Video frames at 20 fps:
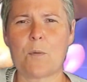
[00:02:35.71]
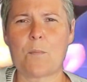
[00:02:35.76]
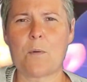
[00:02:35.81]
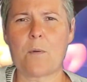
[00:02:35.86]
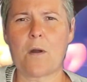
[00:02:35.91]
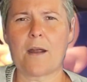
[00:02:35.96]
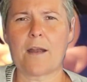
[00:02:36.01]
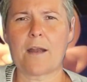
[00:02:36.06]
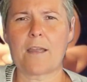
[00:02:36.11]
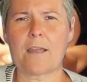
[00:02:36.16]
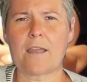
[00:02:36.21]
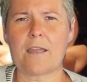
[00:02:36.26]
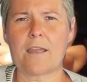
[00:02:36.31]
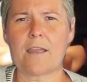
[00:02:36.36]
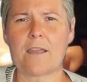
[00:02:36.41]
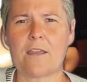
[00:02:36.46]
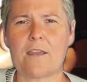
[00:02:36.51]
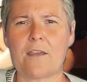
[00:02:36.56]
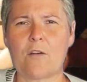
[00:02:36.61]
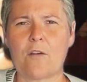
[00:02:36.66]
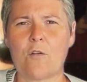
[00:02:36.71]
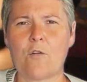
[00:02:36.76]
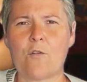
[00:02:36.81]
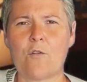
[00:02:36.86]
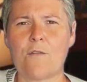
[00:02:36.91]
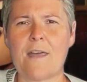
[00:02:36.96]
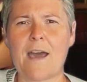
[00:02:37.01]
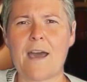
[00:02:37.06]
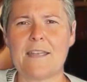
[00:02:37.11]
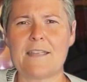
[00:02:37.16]
a park
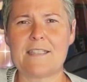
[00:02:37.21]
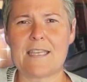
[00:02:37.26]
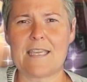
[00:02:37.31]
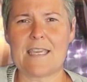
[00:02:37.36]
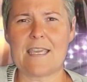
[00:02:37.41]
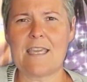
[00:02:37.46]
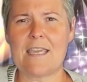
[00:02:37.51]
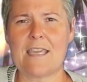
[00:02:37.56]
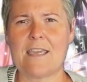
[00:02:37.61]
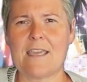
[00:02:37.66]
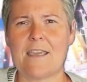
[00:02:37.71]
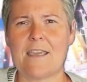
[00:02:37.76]
on that day,